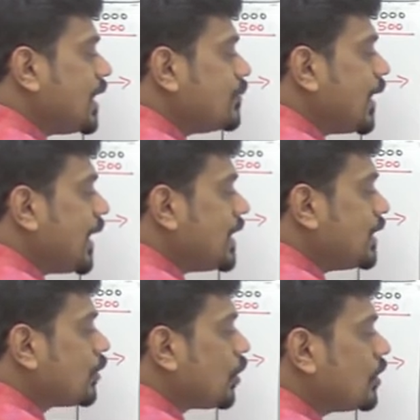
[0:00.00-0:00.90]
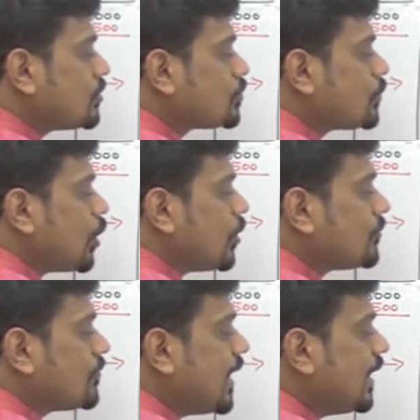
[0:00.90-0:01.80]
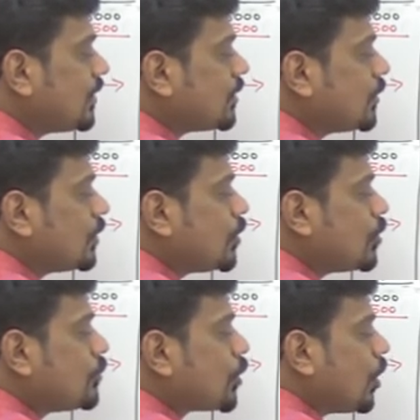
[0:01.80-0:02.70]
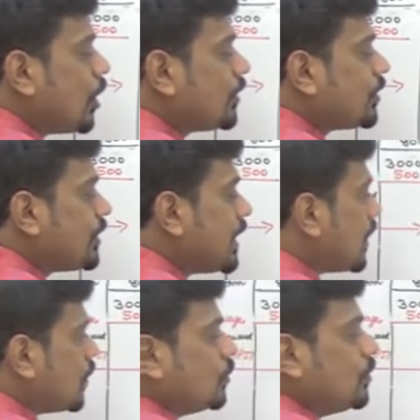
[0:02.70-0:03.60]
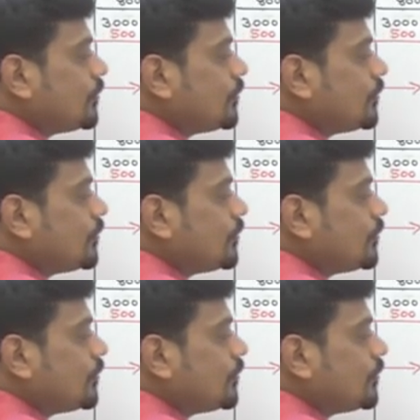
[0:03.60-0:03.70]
by gross profit brought down